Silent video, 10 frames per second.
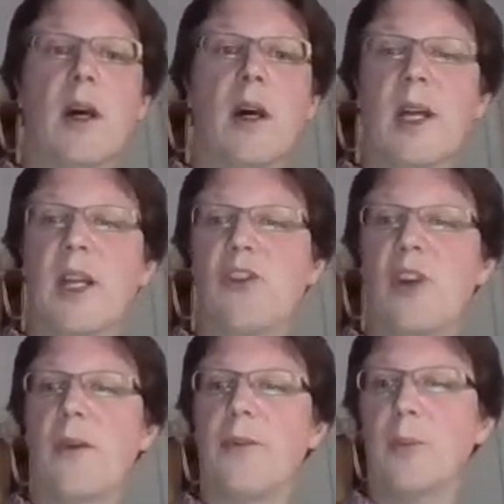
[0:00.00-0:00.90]
is
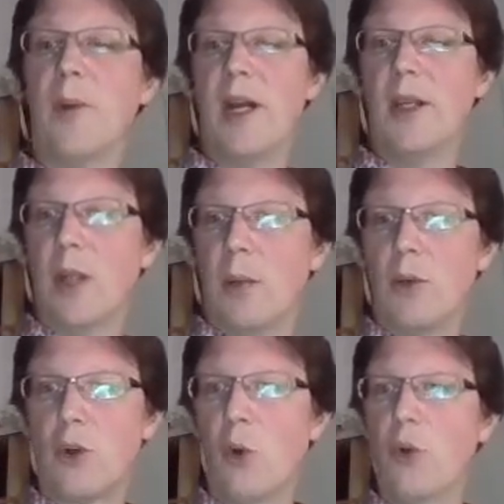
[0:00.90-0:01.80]
covered by a
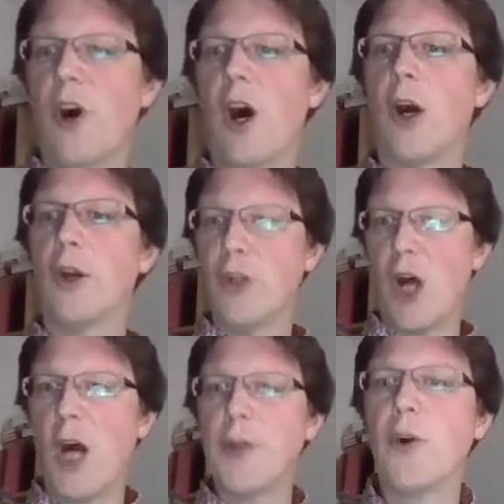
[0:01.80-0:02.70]
number called R0,
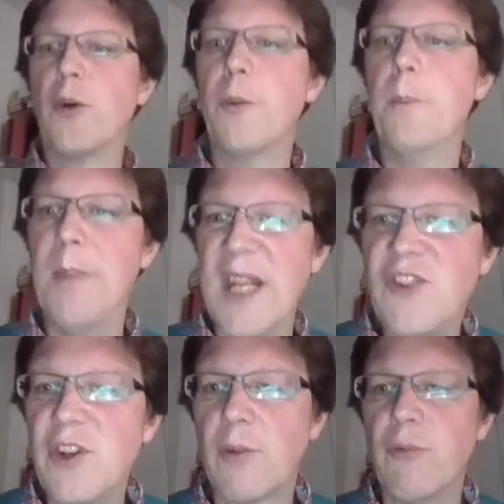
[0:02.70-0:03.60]
or the
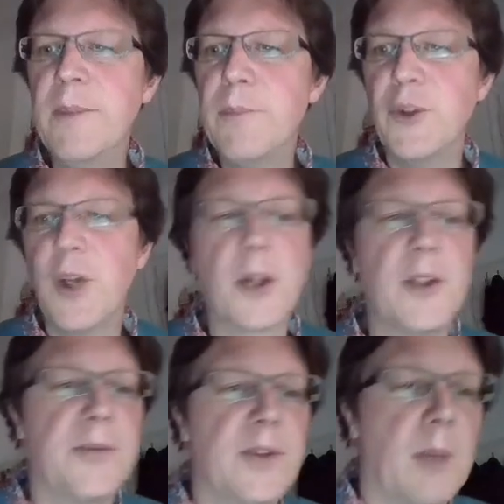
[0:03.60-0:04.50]
basic
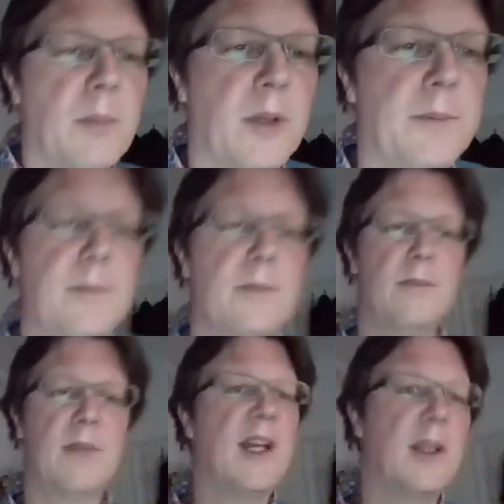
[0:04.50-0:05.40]
reproductive number.
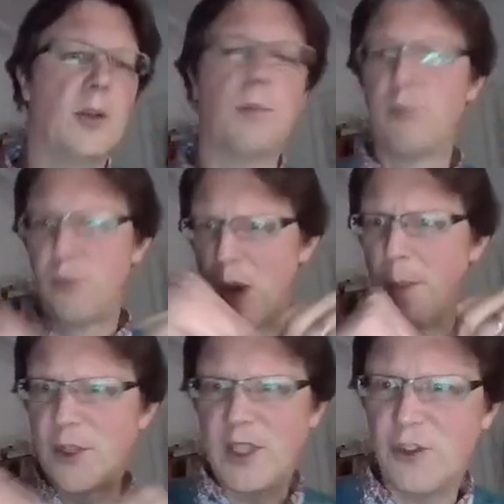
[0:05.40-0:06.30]
And the
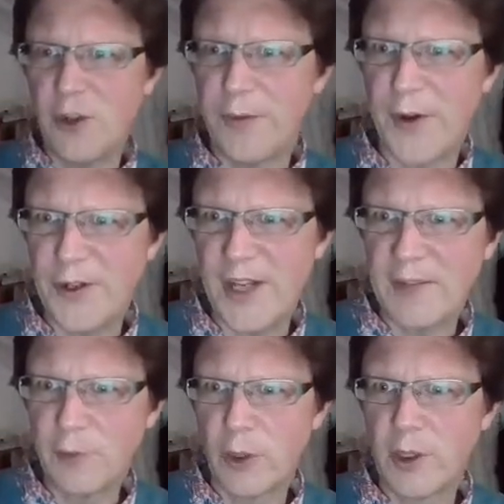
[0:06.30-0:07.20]
properties of our
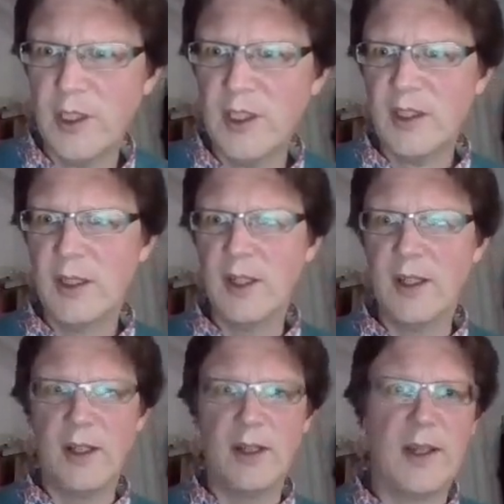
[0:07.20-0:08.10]
network,
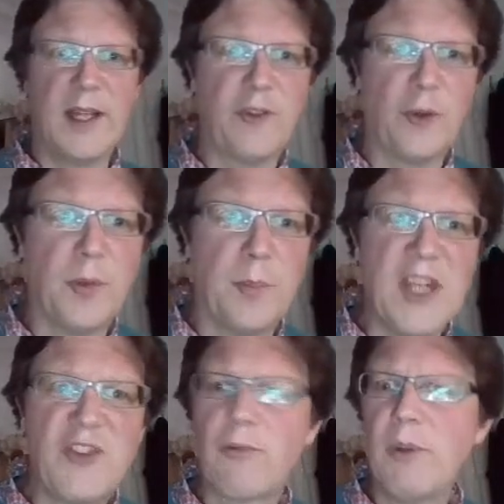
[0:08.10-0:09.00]
so the
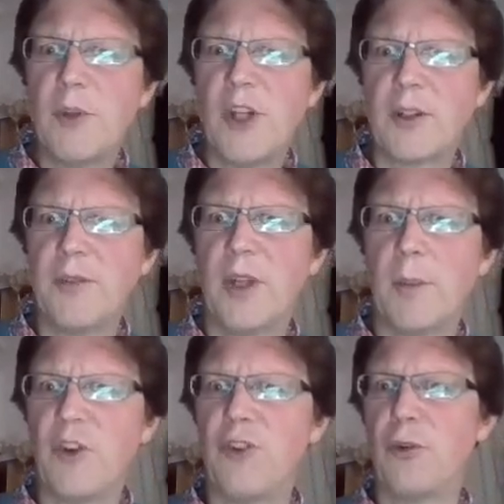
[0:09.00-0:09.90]
basic reproductive
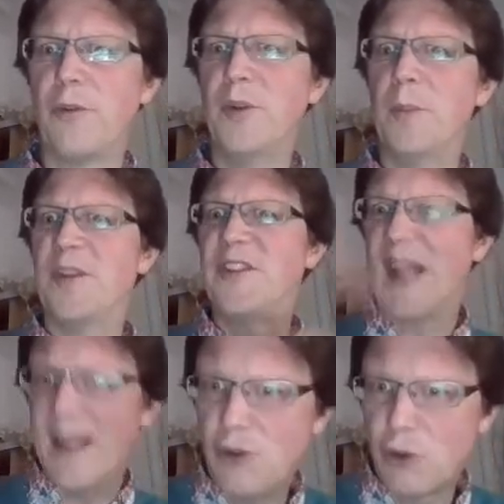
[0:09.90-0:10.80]
number is sort of the
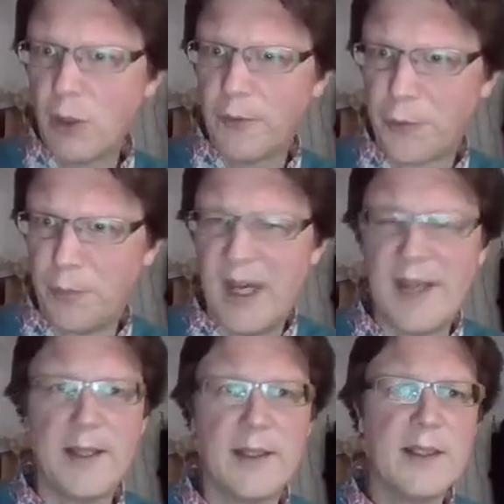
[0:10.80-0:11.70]
potential of
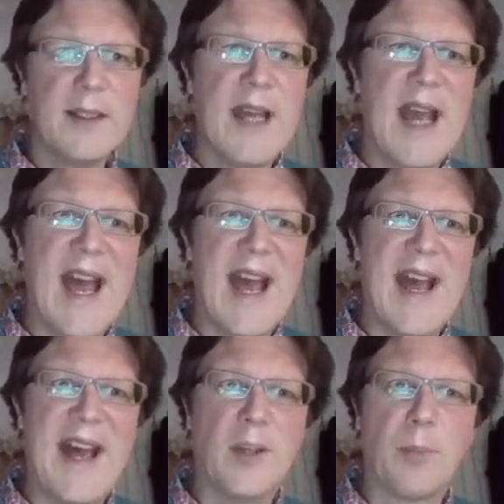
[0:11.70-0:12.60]
spreading,
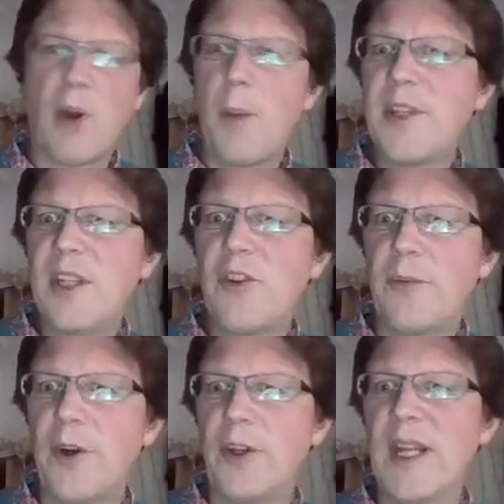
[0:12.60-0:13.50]
and the properties
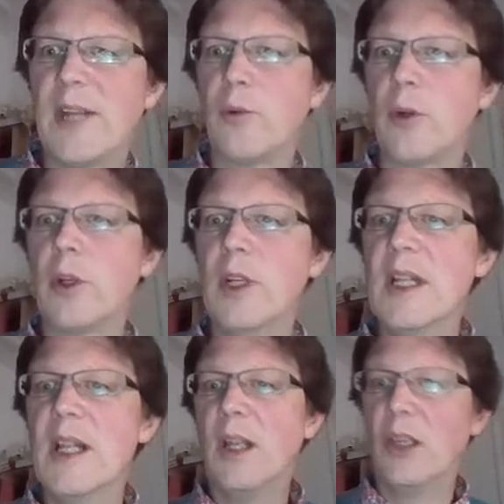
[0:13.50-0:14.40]
of our network
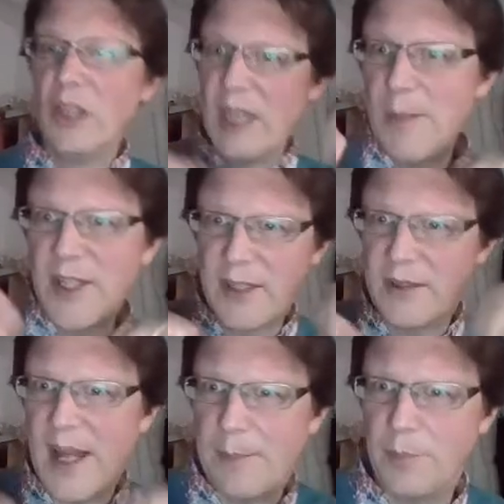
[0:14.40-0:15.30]
limited
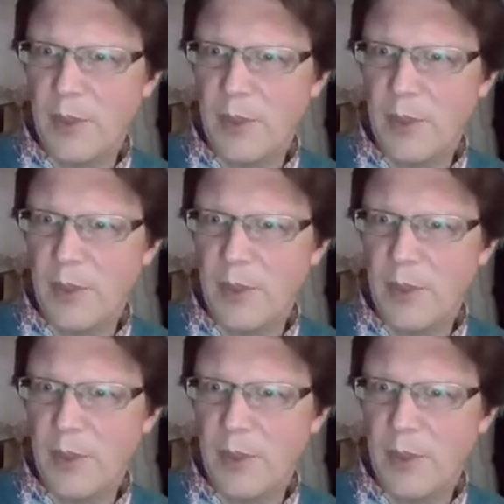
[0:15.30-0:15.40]
that